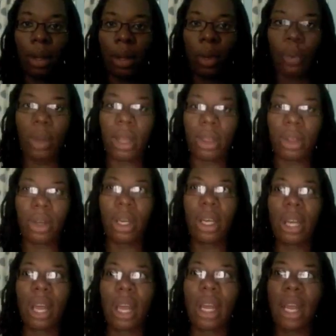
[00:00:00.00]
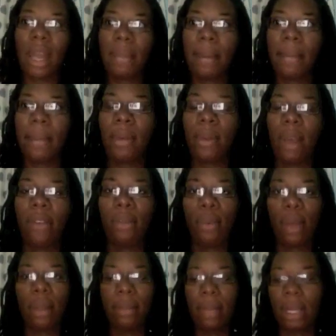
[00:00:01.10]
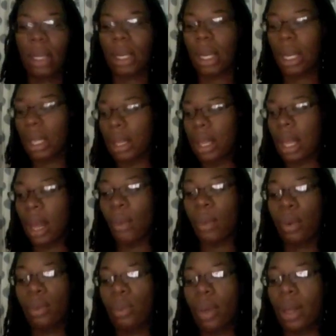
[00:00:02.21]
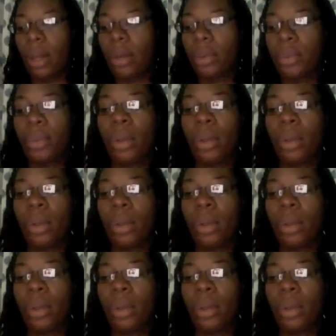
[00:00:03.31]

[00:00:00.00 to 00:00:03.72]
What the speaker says: Week 39, I had my midwife appointment, and that went well.